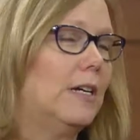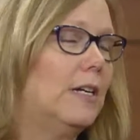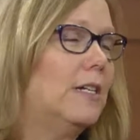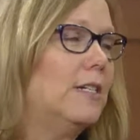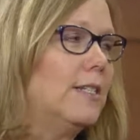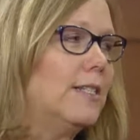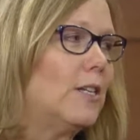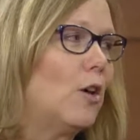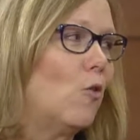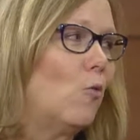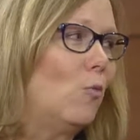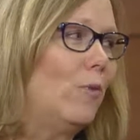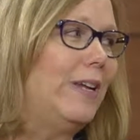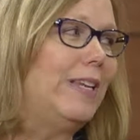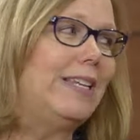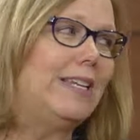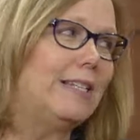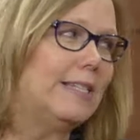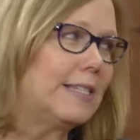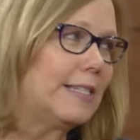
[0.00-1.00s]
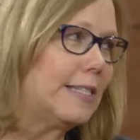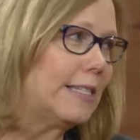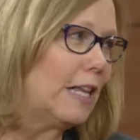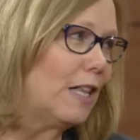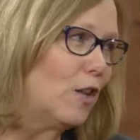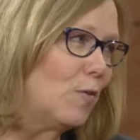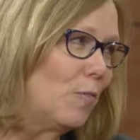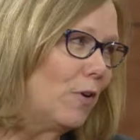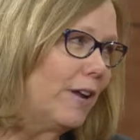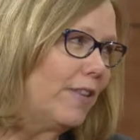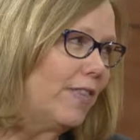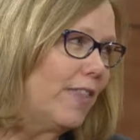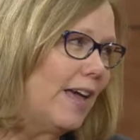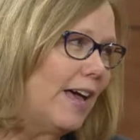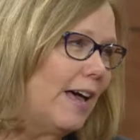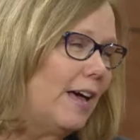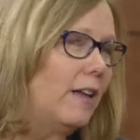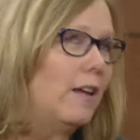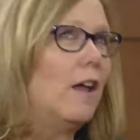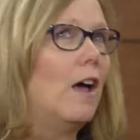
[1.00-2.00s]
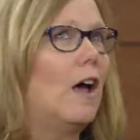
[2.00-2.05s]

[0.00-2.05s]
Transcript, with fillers: So we need to celebrate that.